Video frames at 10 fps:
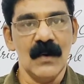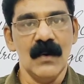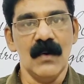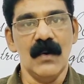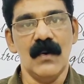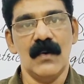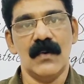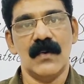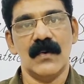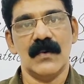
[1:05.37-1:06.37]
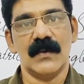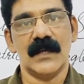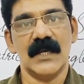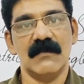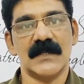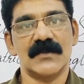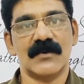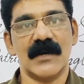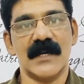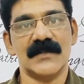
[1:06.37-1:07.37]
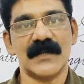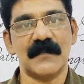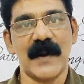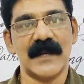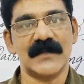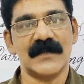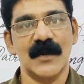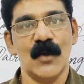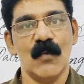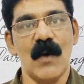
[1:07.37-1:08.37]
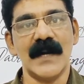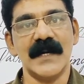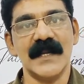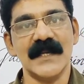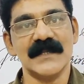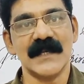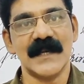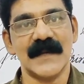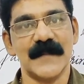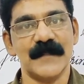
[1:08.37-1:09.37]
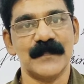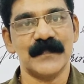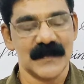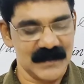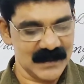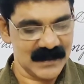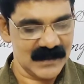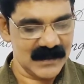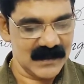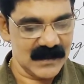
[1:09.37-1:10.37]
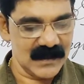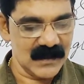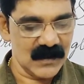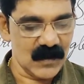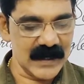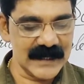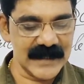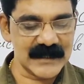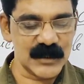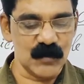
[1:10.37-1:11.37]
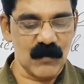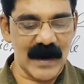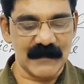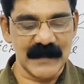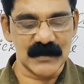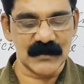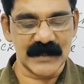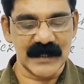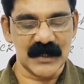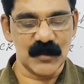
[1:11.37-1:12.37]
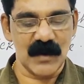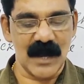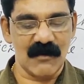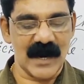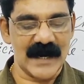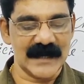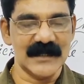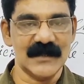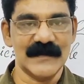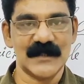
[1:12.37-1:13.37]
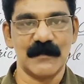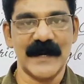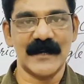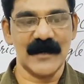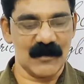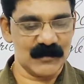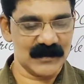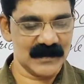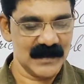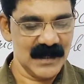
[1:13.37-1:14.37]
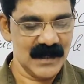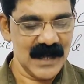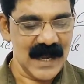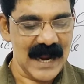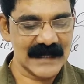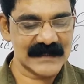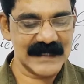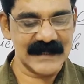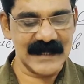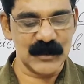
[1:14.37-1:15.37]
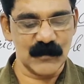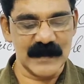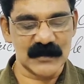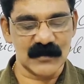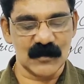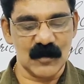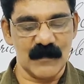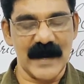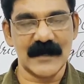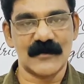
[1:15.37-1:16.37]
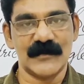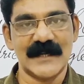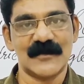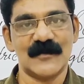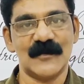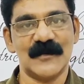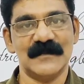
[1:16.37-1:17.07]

Oh, he was really surprised. What did he say? Only that you want me to think you have had a nervous breakdown and say that you must not go back to that school.